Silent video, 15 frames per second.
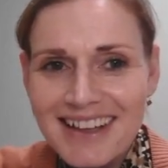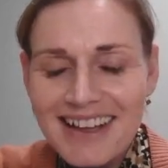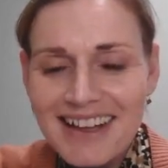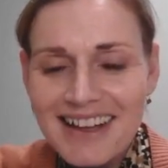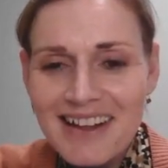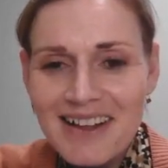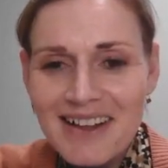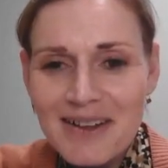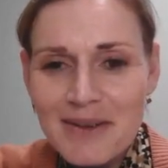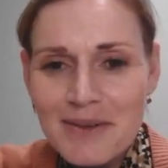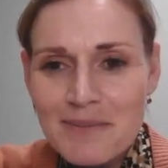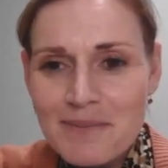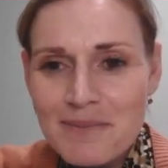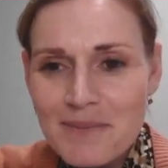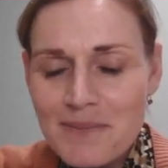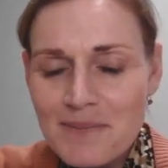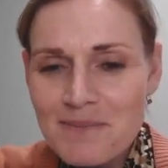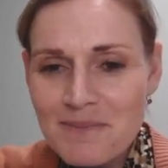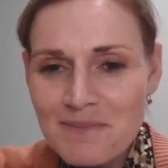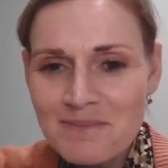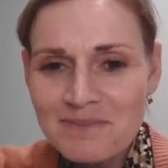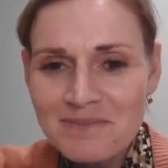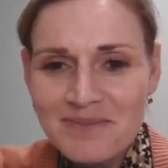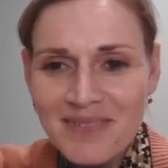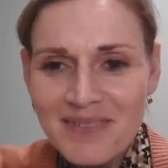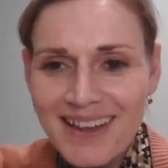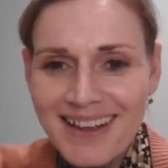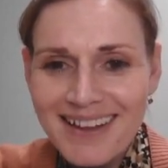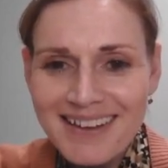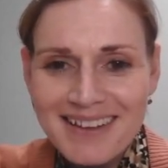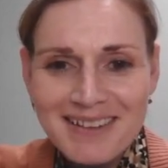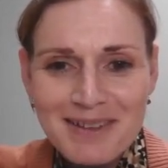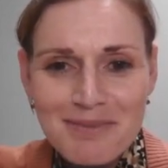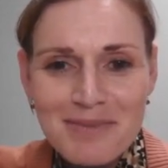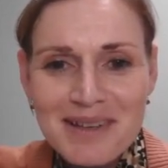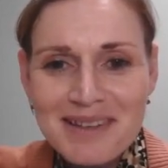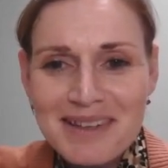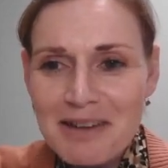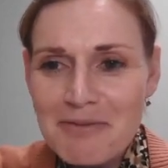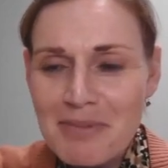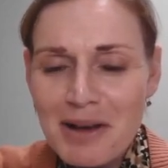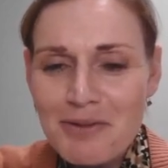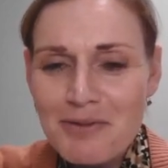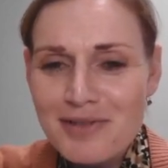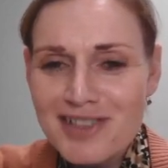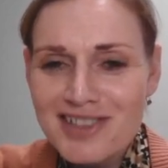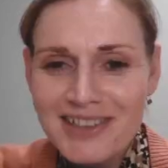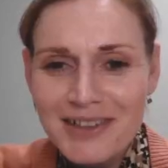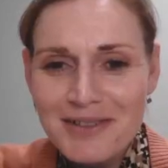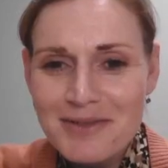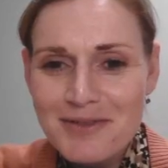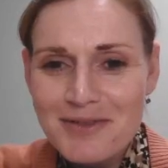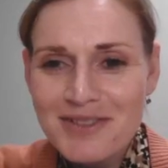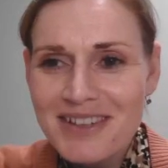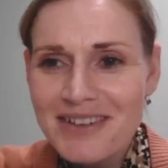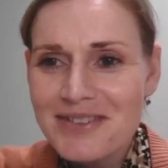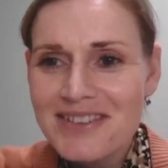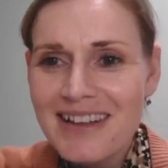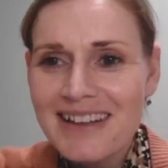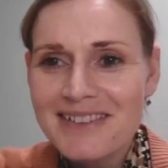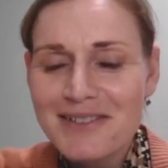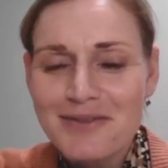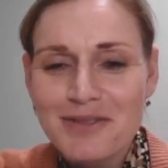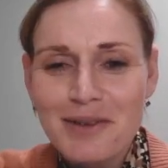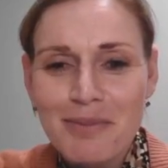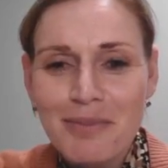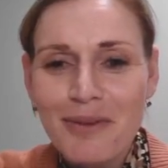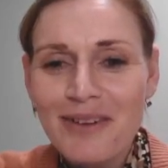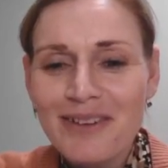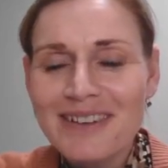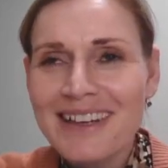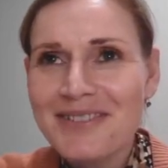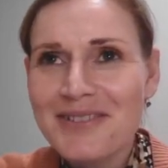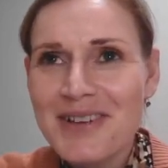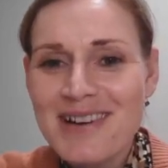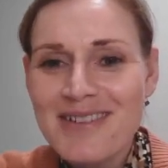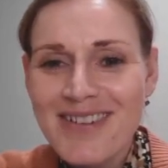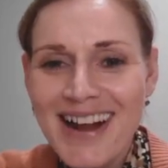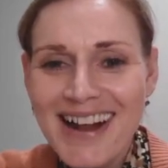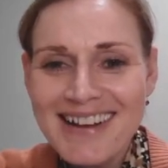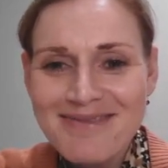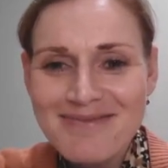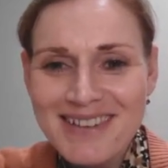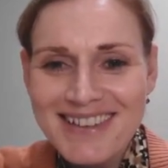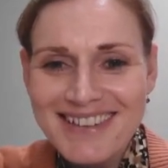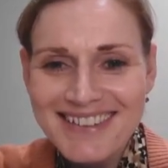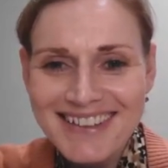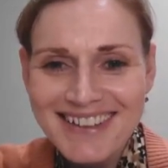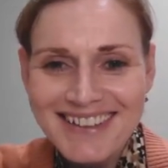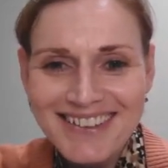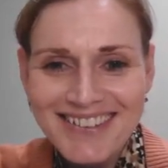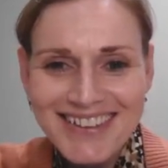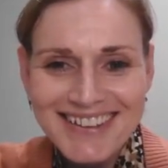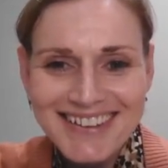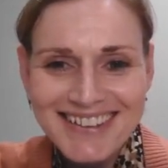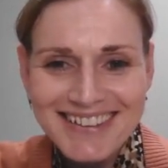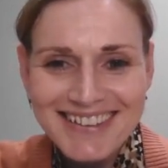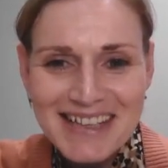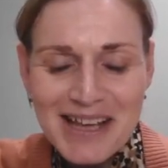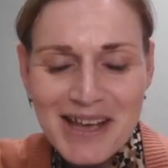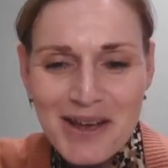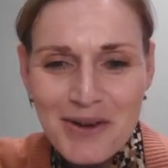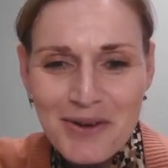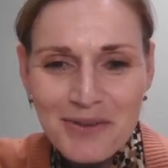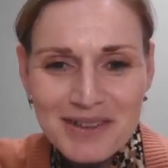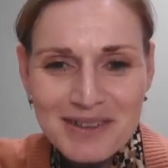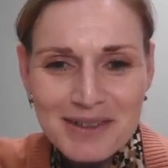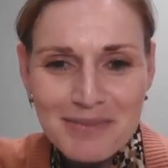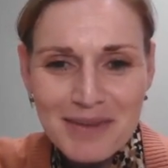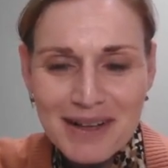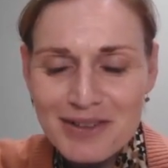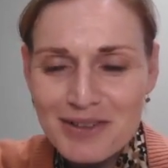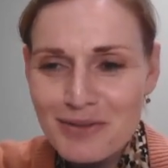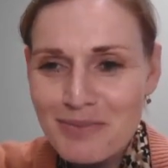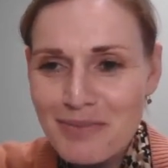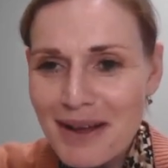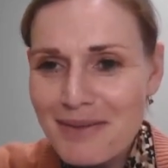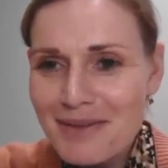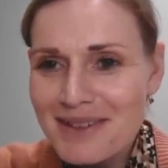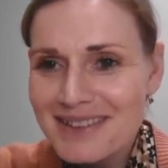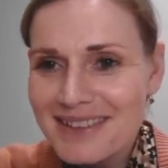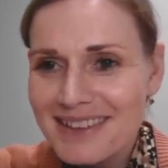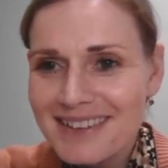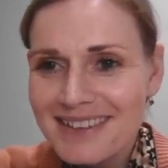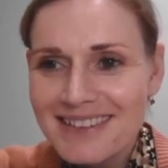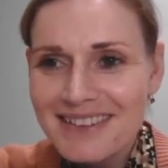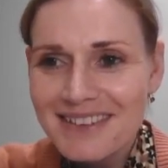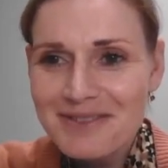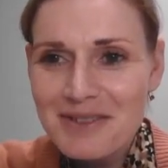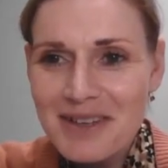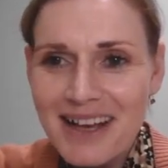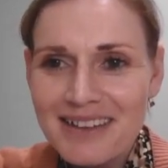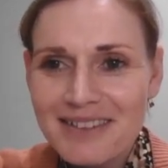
And in the meantime, I will share with you the results of the poll that we ran, because I know that we didn't manage to publish it. So we